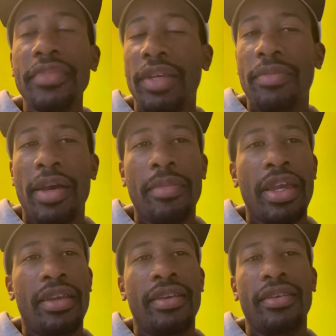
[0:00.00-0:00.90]
my
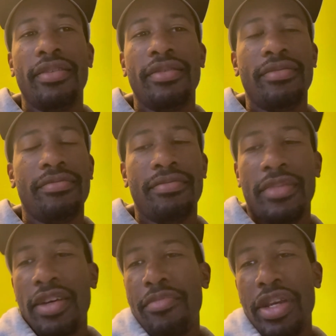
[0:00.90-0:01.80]
main
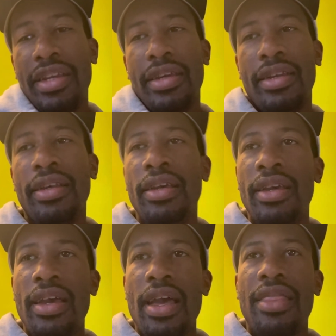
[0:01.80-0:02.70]
opinion,
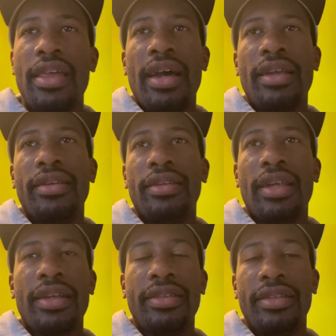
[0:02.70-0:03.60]
and that a
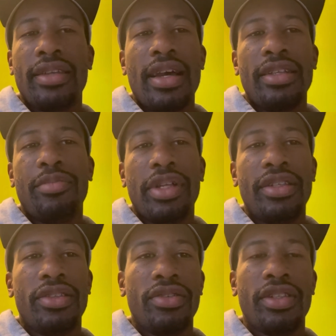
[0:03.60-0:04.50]
lot of these guys play
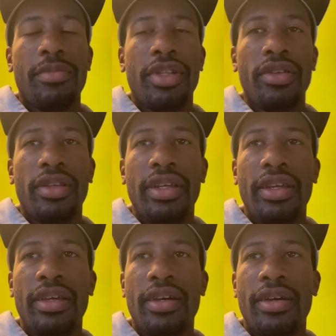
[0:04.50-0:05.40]
so similarly.
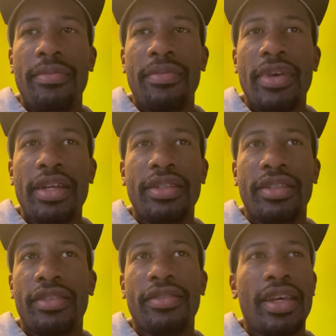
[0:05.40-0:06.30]
I
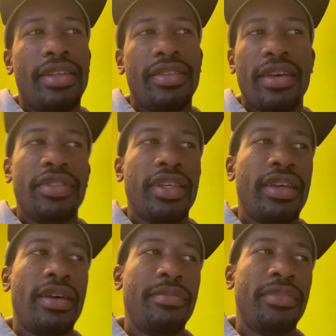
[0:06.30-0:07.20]
just, as I've said,
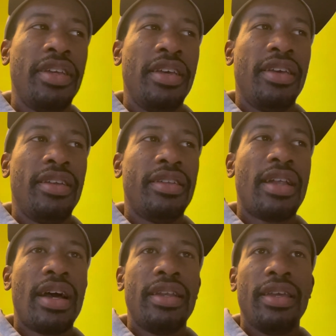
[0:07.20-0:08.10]
I'm
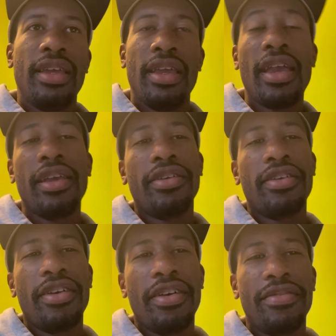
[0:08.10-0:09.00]
not a
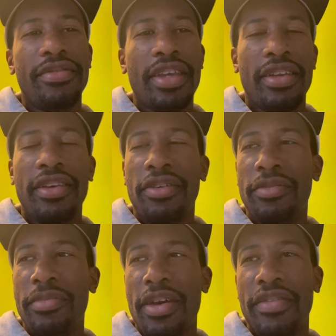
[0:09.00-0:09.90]
hater of Daniil
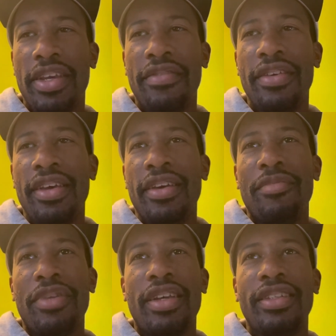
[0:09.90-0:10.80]
Medvedev,
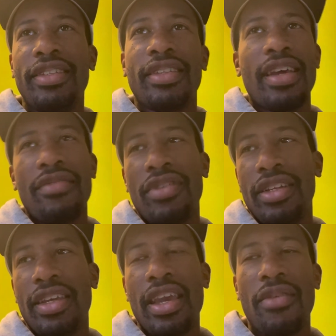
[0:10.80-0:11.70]
but I really
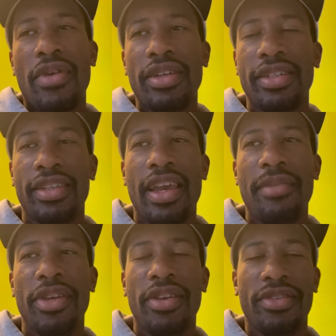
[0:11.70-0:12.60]
can't watch his
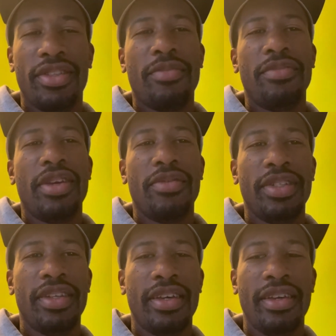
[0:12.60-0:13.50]
game. You know, there was
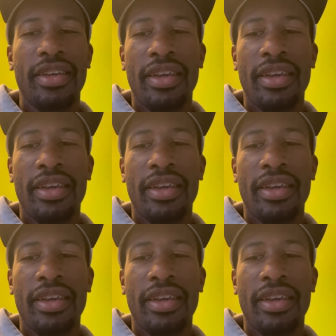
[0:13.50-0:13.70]
a